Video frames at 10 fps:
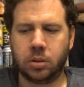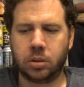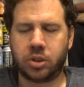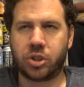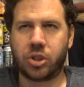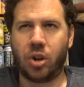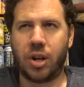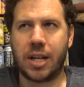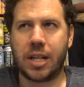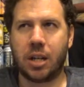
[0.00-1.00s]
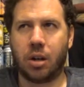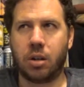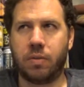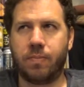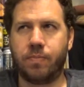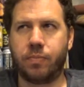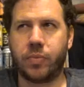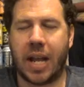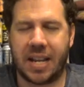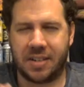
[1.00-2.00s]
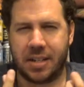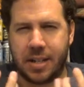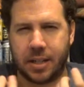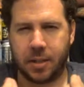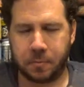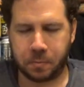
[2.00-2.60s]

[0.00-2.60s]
Slightly kind of acidic.